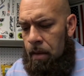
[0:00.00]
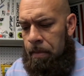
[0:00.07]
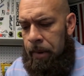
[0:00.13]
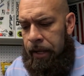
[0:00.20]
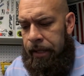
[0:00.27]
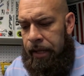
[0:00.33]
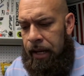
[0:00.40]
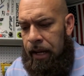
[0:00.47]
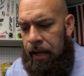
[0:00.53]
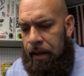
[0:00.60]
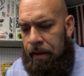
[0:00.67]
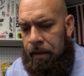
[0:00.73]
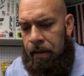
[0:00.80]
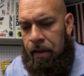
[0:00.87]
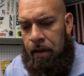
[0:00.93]
But
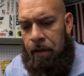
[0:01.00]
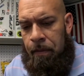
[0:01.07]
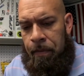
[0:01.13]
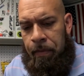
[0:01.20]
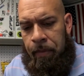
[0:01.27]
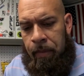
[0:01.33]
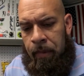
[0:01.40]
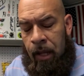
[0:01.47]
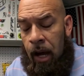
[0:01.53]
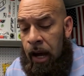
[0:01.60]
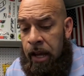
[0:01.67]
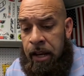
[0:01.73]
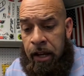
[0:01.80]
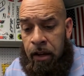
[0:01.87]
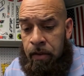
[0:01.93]
no,
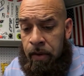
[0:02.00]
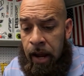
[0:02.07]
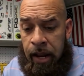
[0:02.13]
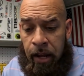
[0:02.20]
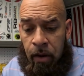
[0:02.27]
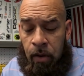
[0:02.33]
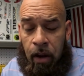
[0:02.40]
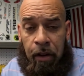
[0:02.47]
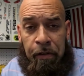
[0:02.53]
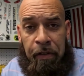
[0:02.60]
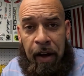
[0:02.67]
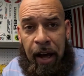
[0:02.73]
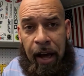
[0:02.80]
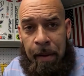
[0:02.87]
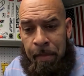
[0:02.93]
he did great in
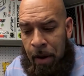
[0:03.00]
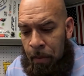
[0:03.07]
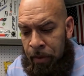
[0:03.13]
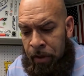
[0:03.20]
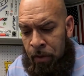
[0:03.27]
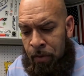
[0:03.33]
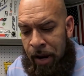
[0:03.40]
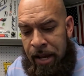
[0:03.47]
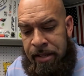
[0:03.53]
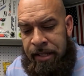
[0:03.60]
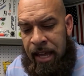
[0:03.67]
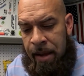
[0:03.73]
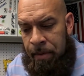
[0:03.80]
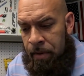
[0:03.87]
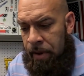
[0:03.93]
qualifying. But when the race
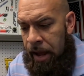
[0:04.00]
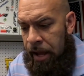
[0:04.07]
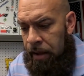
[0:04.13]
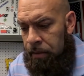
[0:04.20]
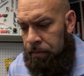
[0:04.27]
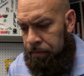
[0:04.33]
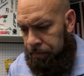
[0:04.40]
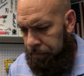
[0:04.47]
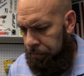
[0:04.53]
came around,